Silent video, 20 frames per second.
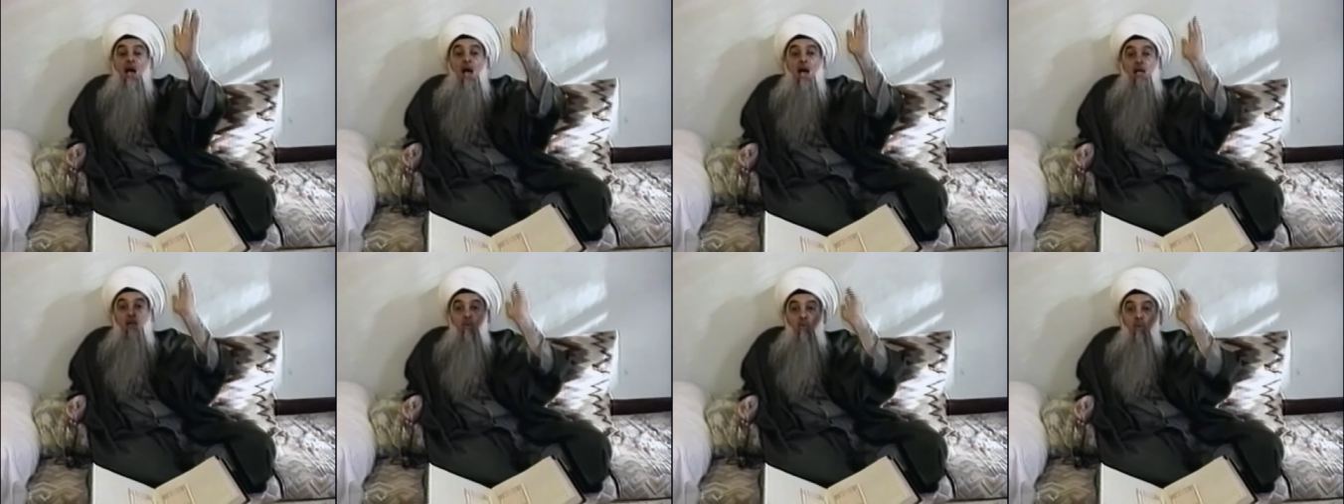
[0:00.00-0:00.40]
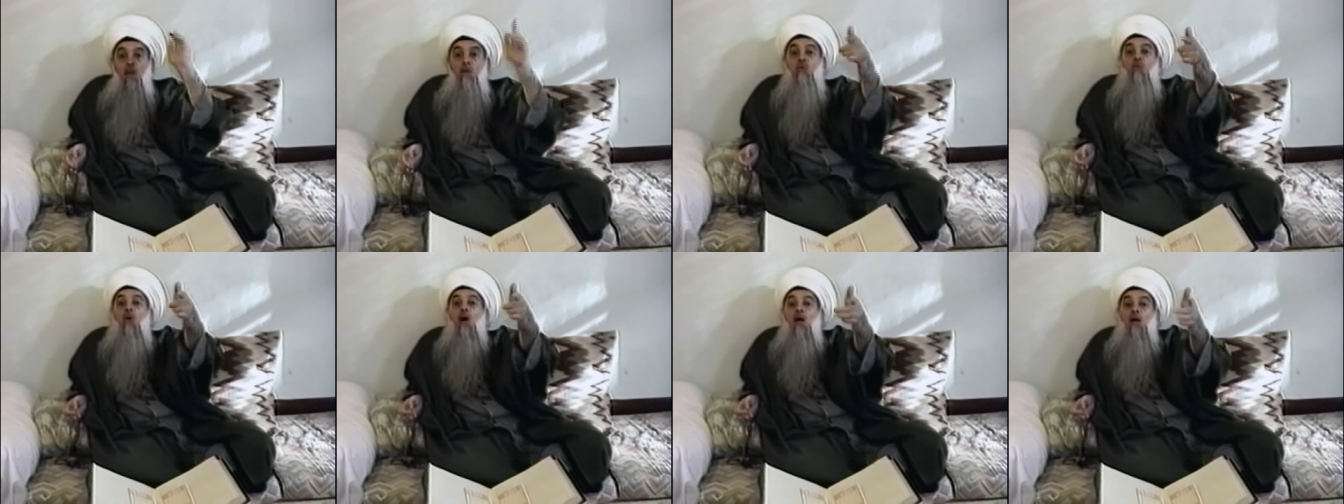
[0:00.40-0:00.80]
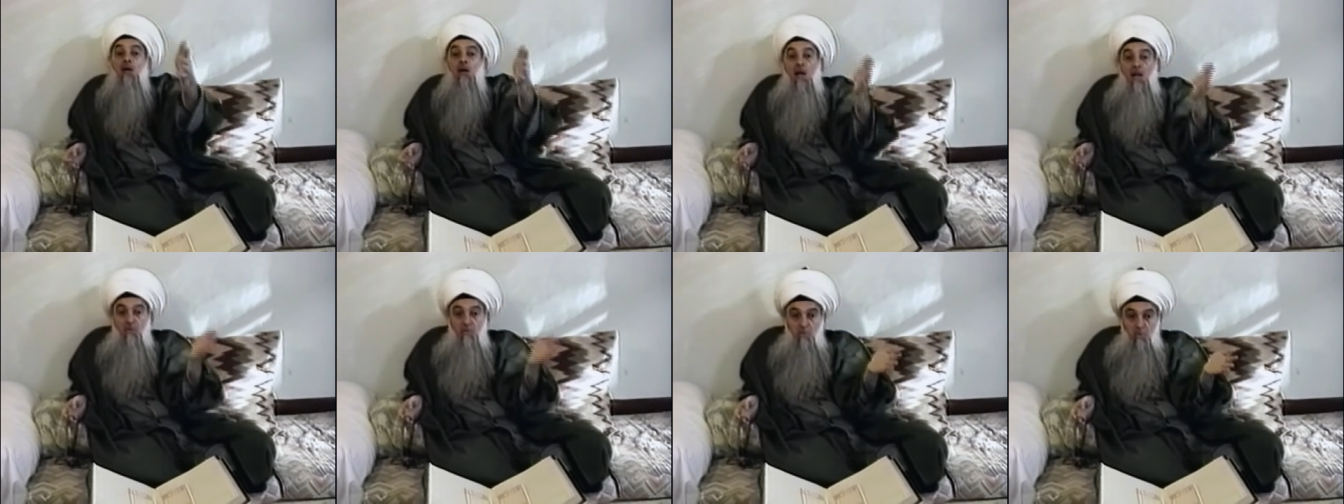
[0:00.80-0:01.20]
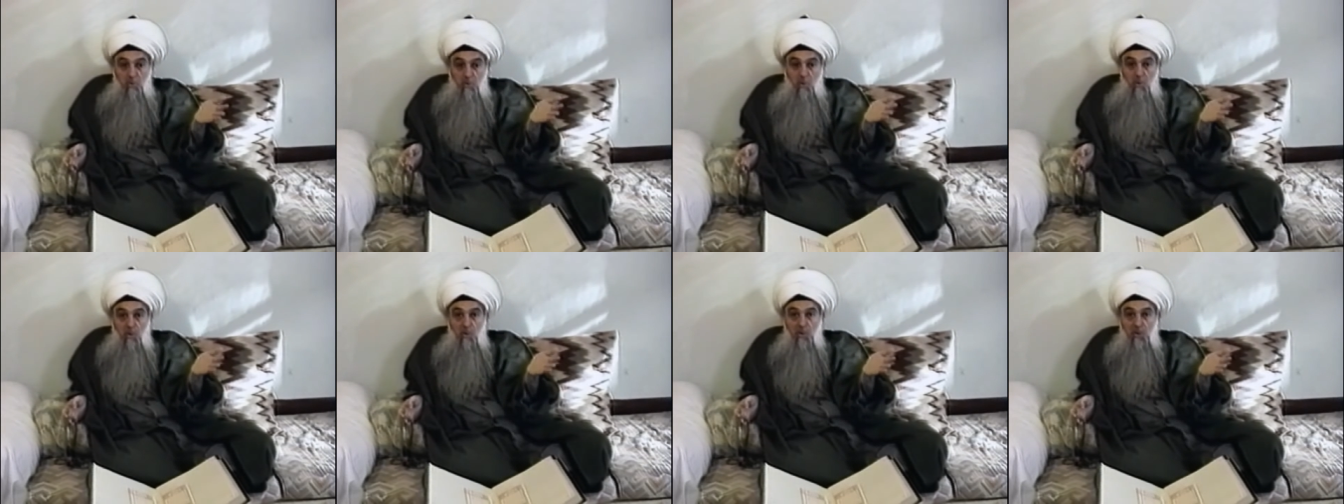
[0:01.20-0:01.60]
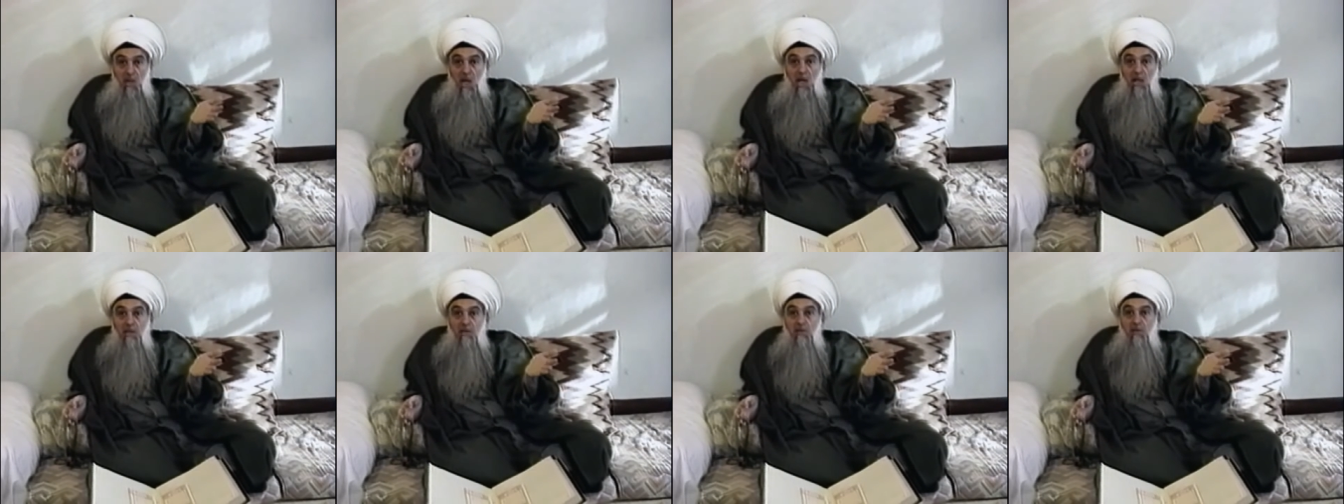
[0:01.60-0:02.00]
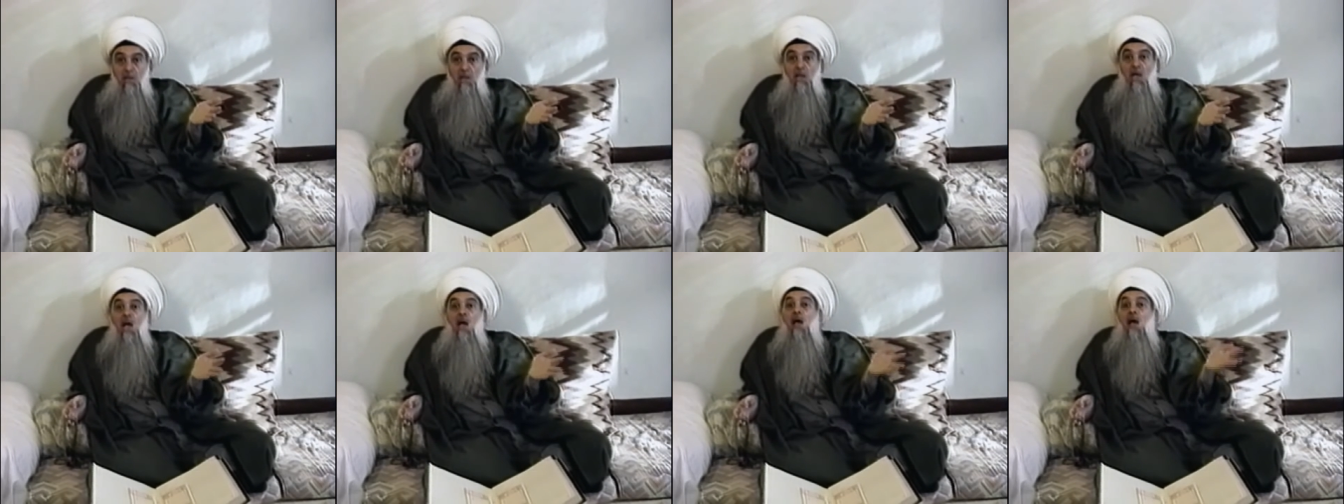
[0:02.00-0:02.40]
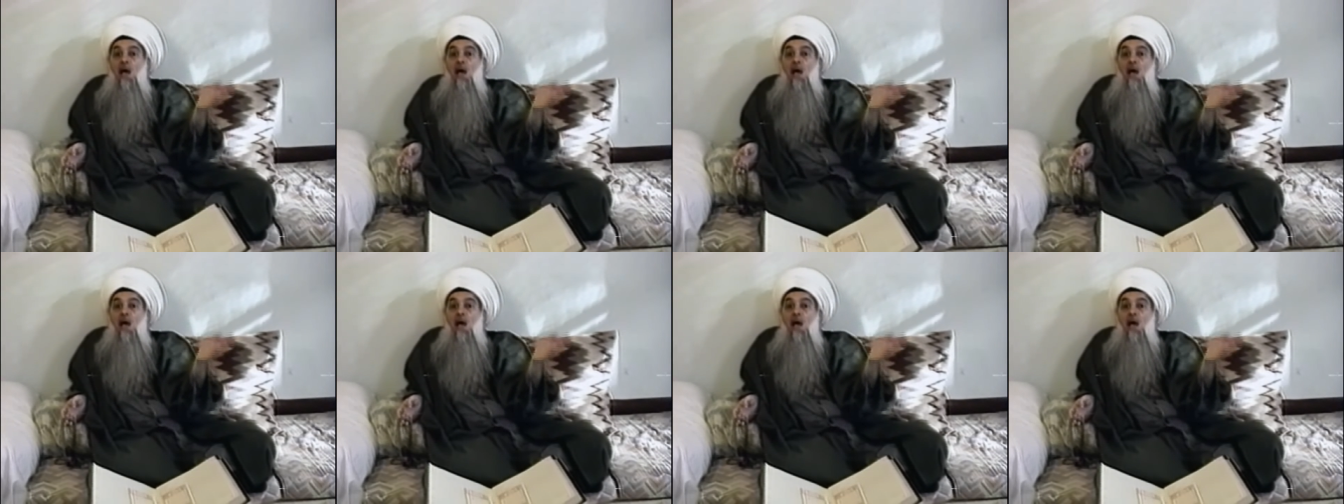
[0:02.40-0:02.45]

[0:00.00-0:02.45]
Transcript: and when you arrive to your reality,